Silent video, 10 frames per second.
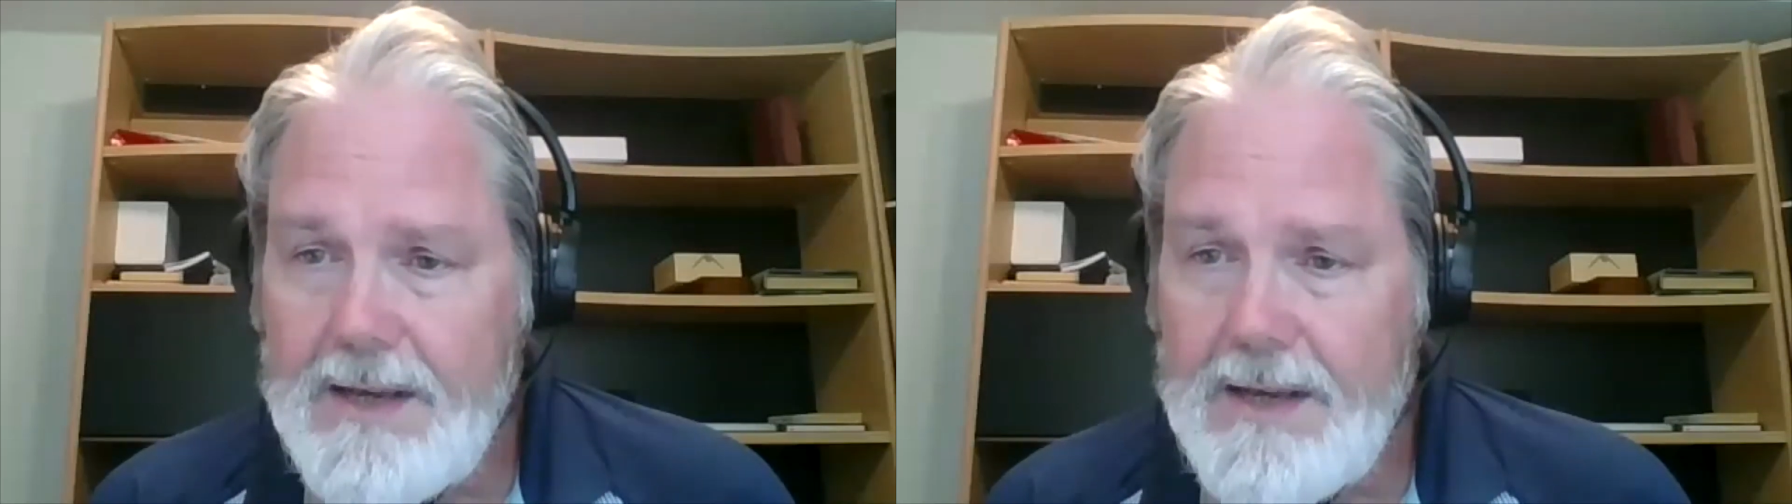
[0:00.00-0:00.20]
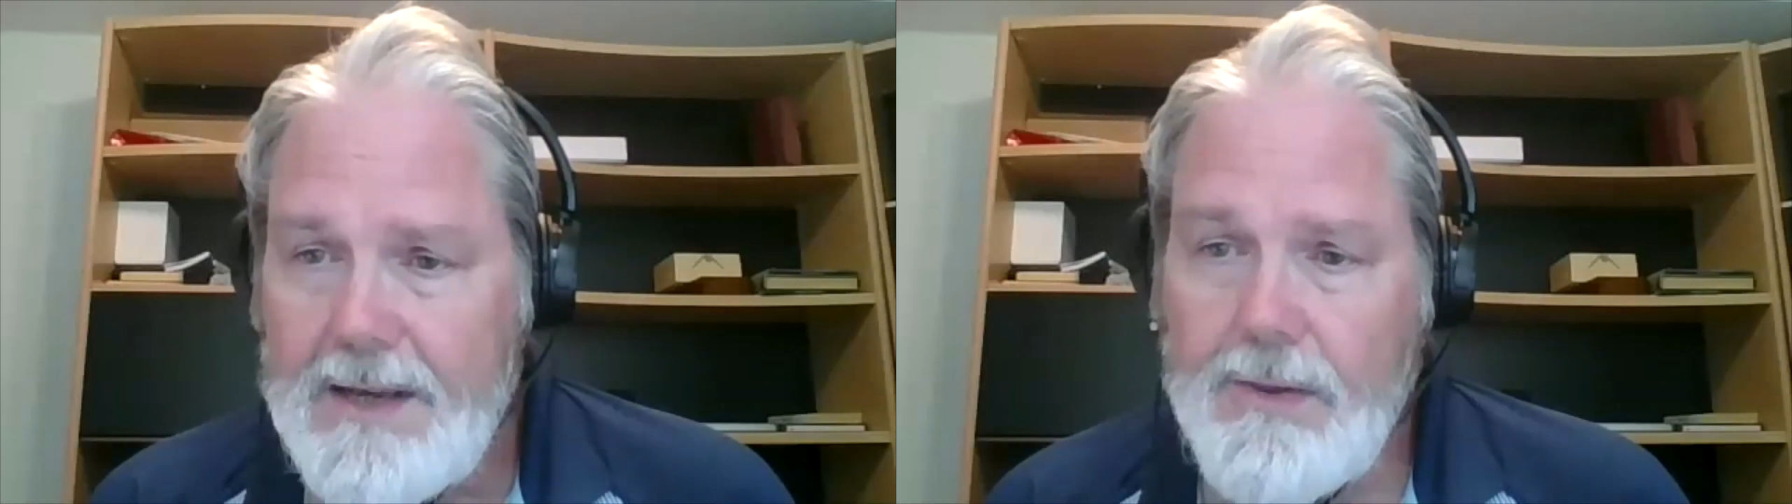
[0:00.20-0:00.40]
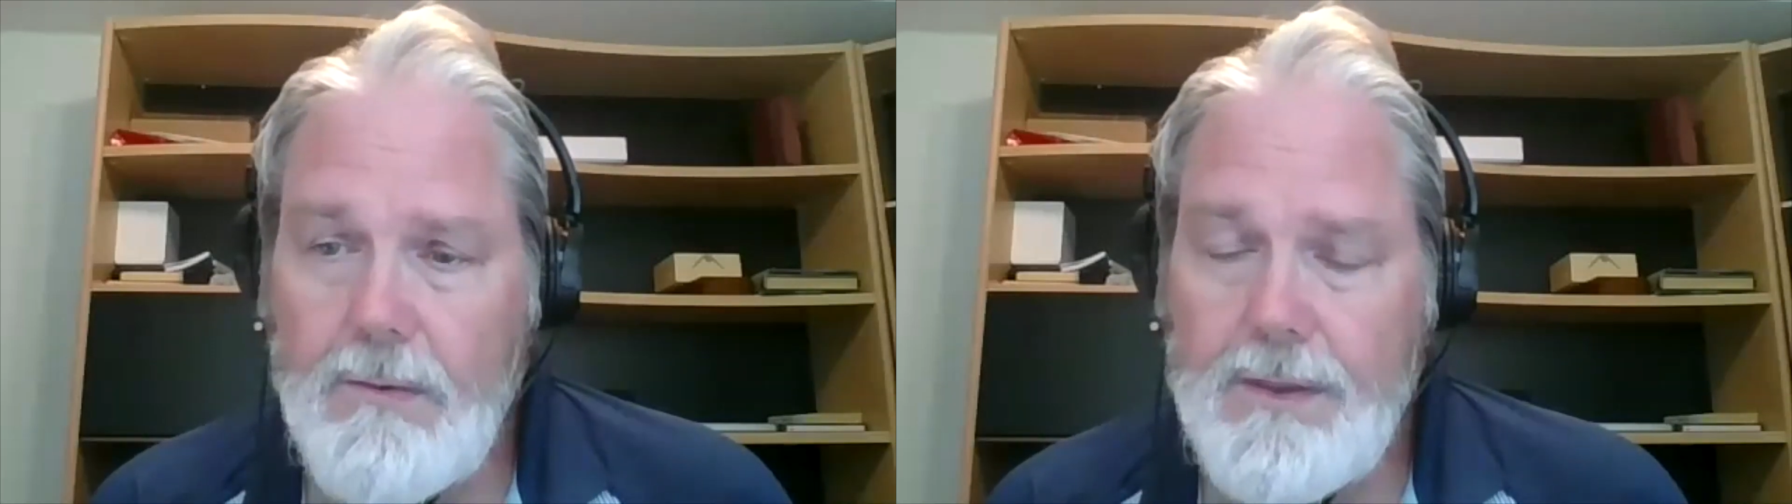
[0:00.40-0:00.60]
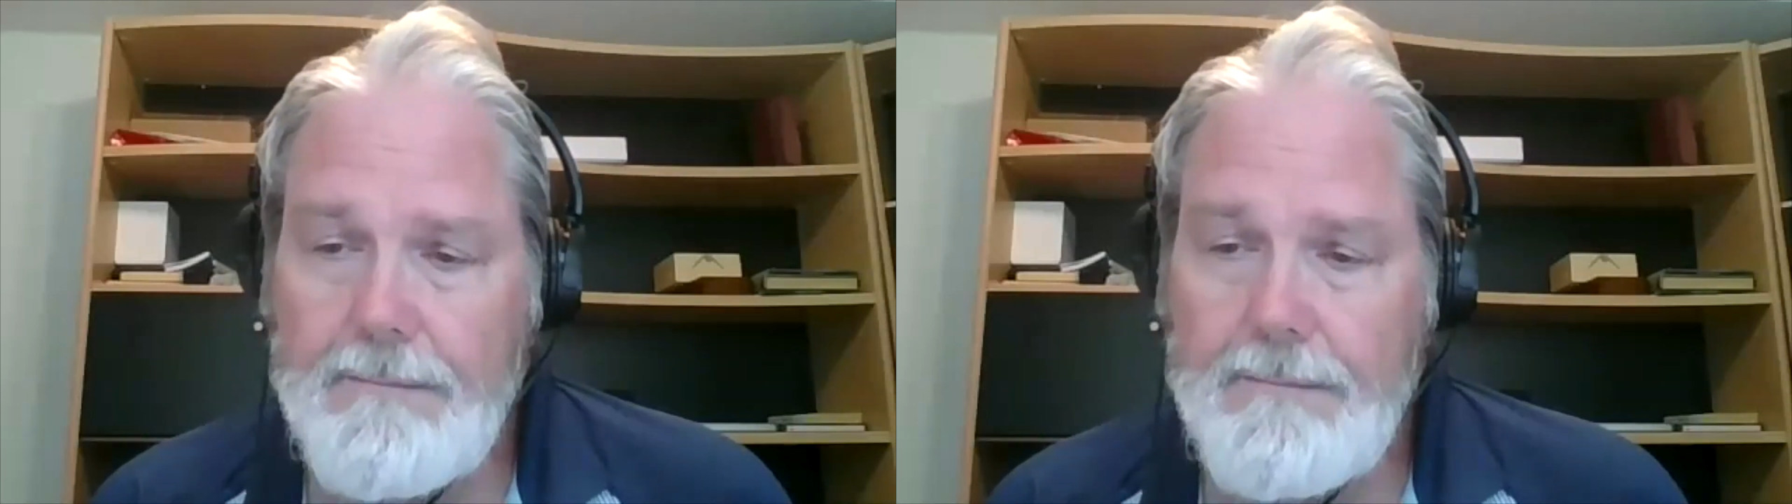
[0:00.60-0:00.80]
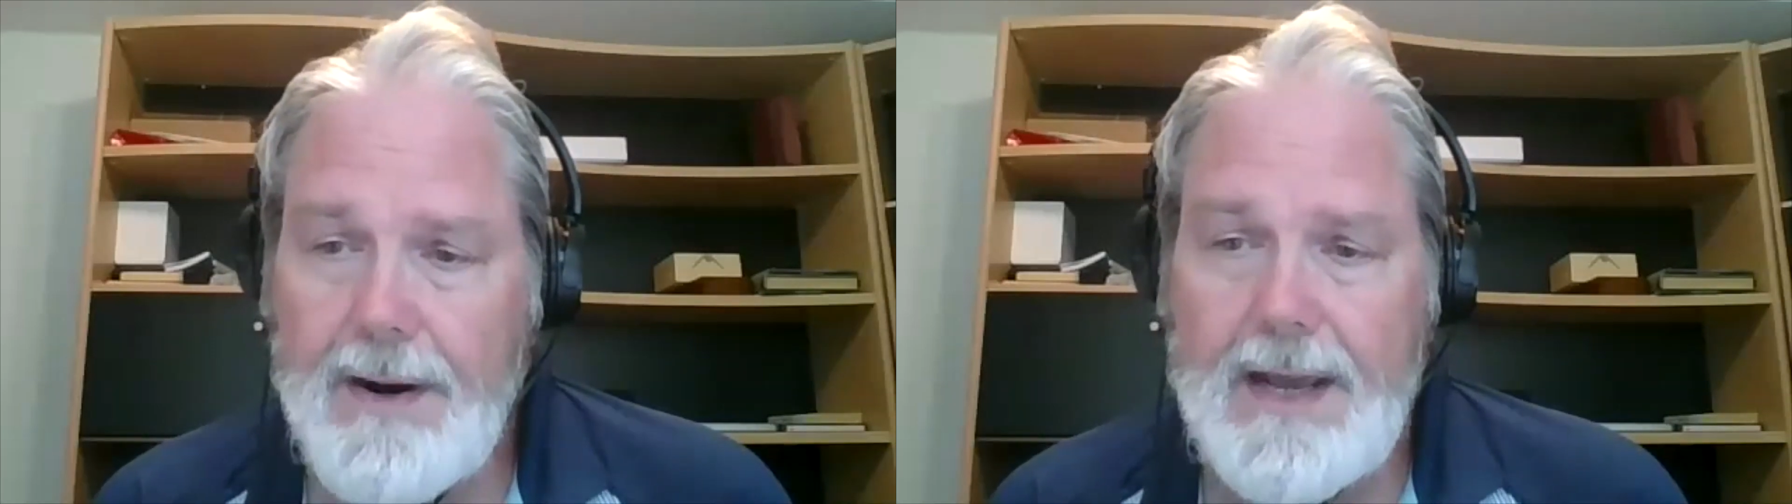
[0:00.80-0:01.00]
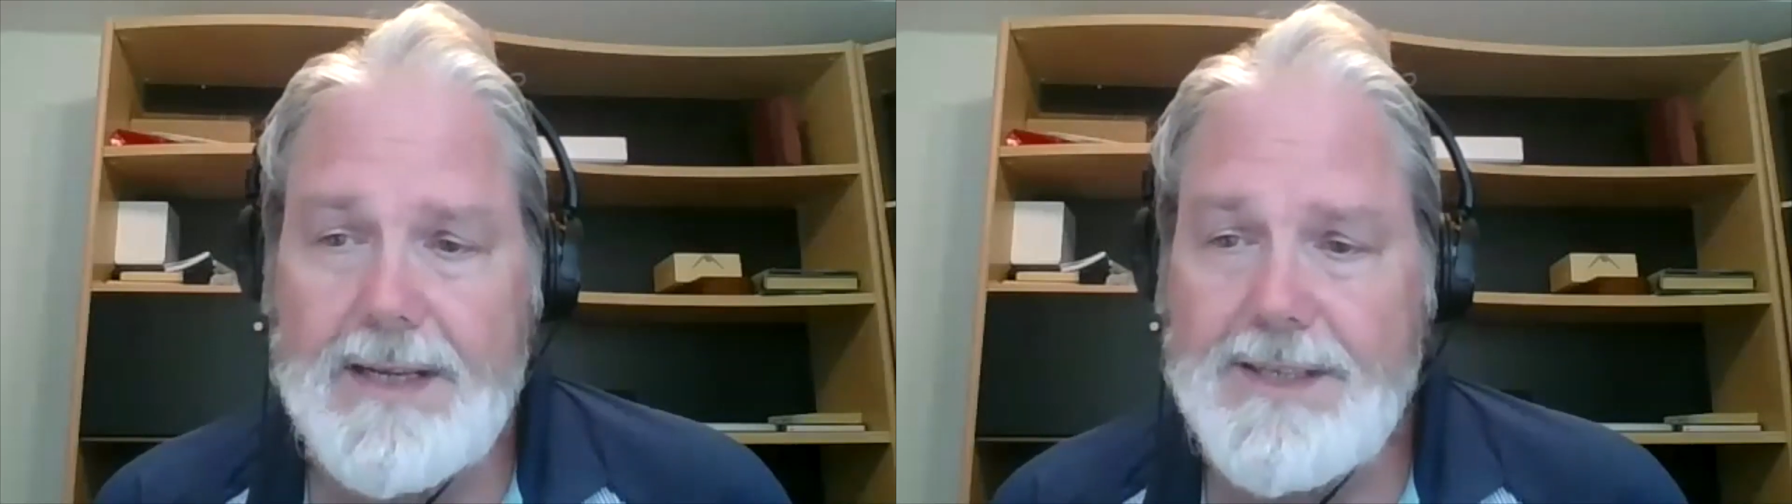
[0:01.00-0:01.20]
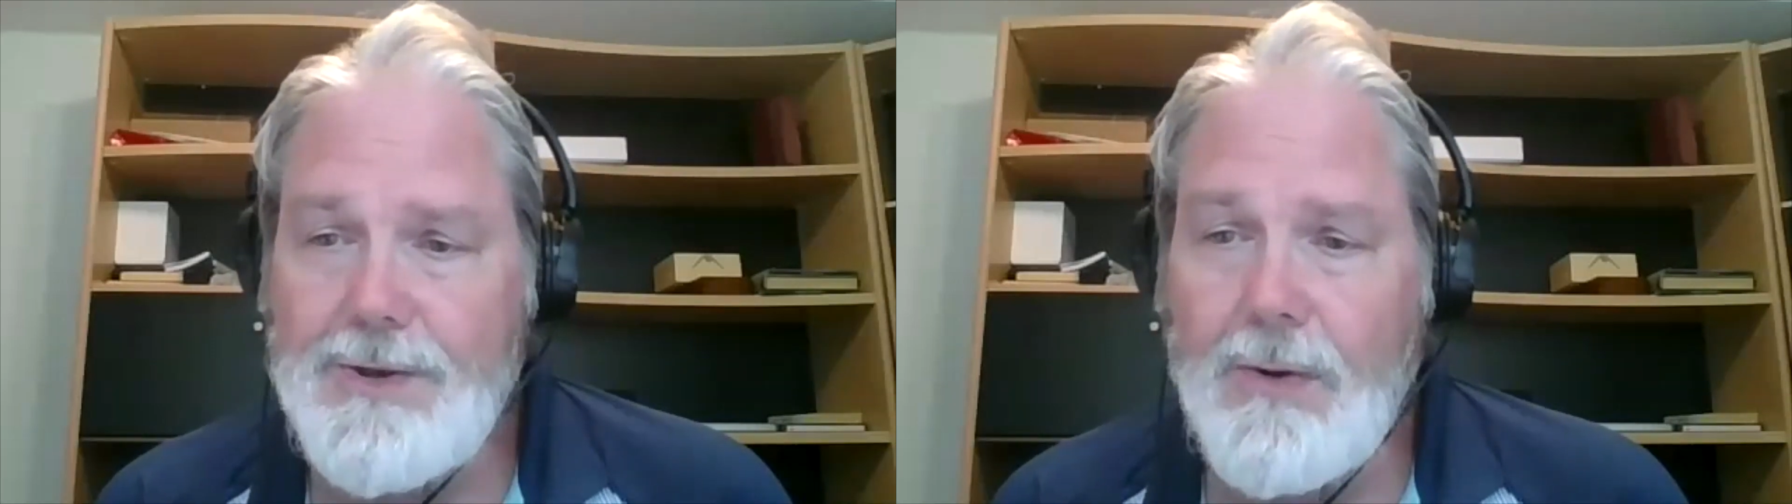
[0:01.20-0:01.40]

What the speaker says: So the brain is